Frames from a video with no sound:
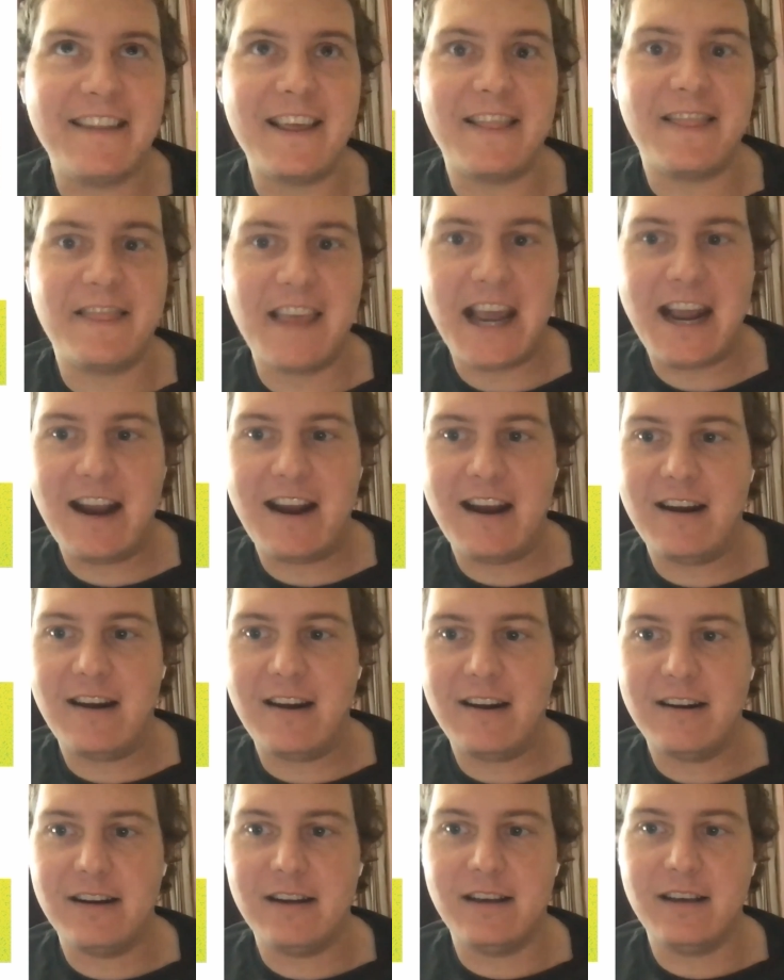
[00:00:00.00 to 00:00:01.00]
that
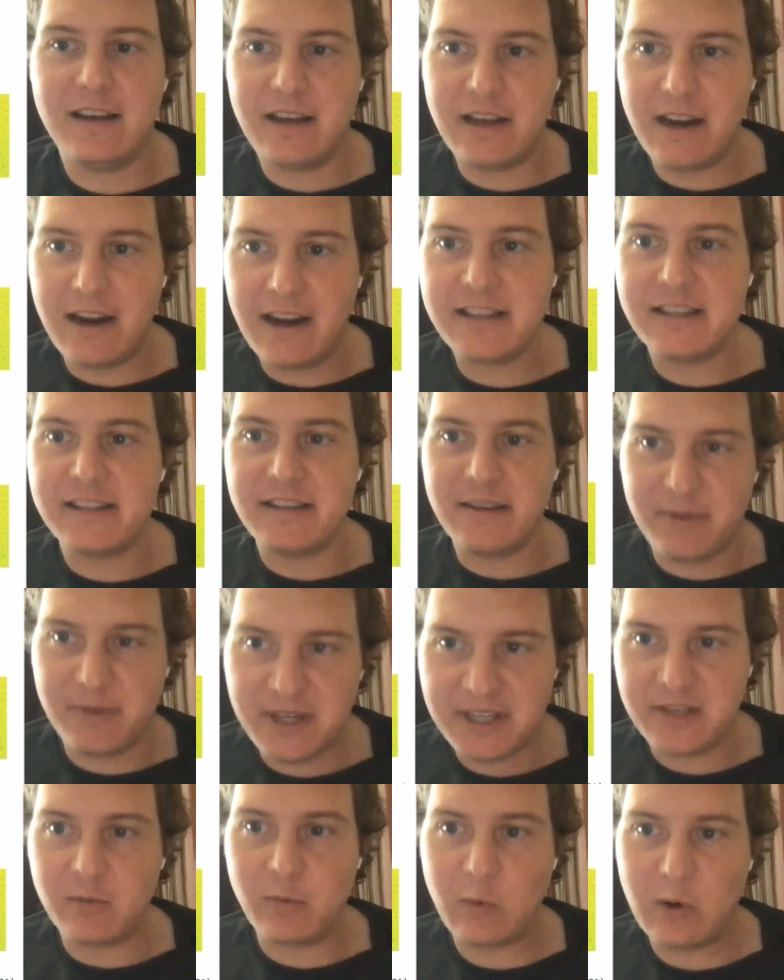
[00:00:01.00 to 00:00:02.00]
there is some
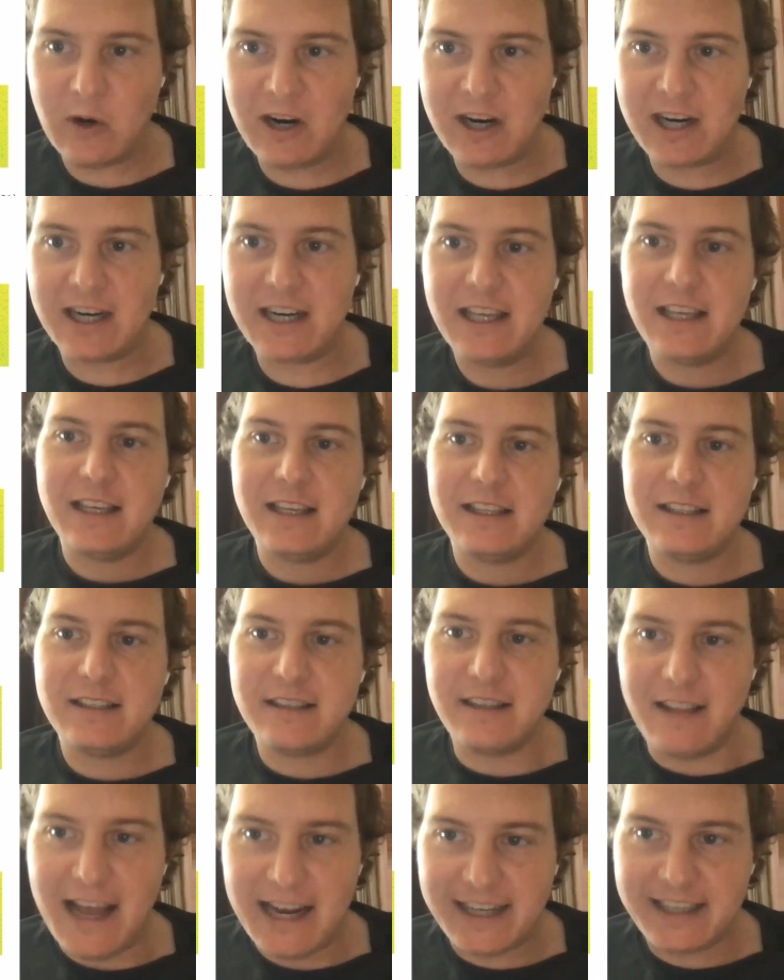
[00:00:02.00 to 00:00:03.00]
recent work
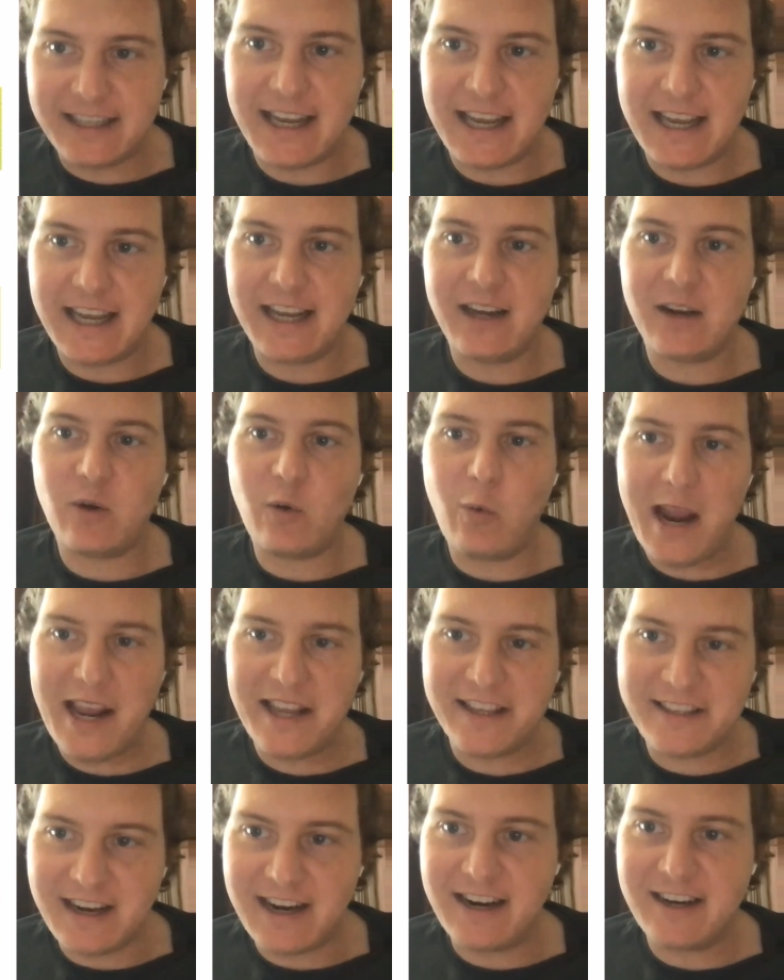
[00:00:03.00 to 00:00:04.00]
selecting
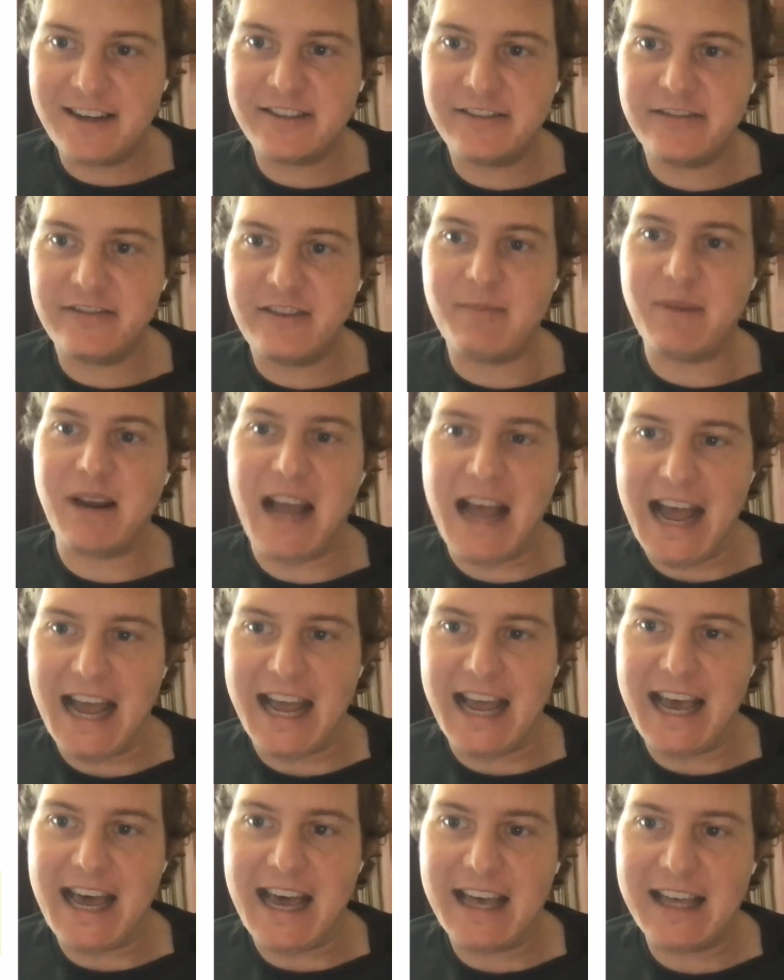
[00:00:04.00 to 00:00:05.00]
quasars from
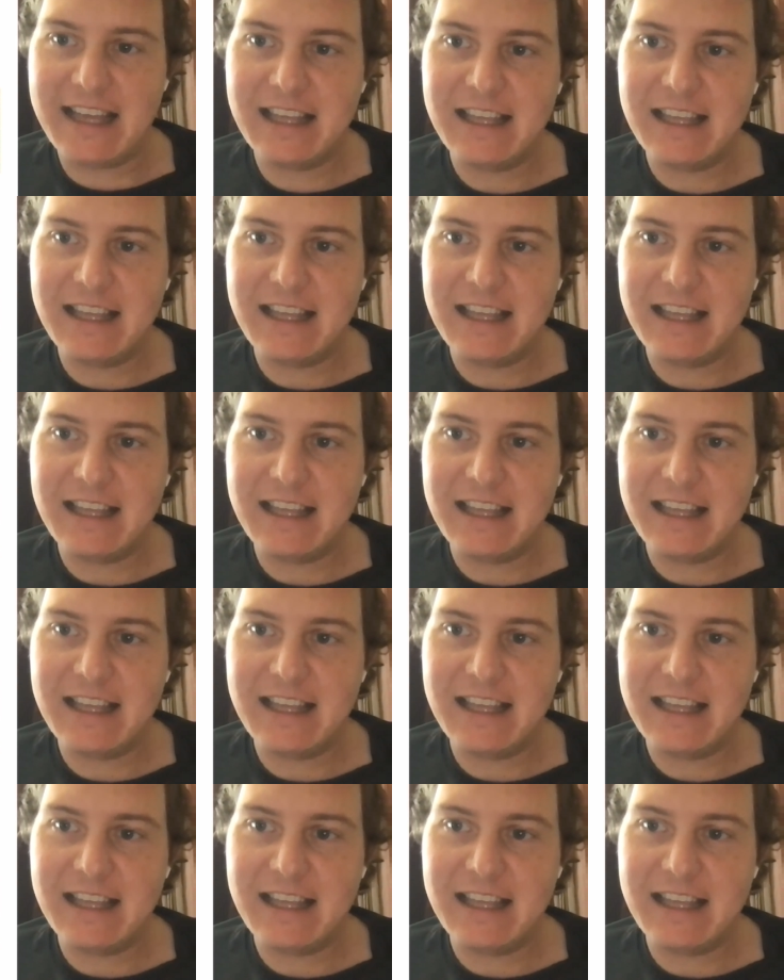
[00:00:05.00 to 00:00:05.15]
Gaia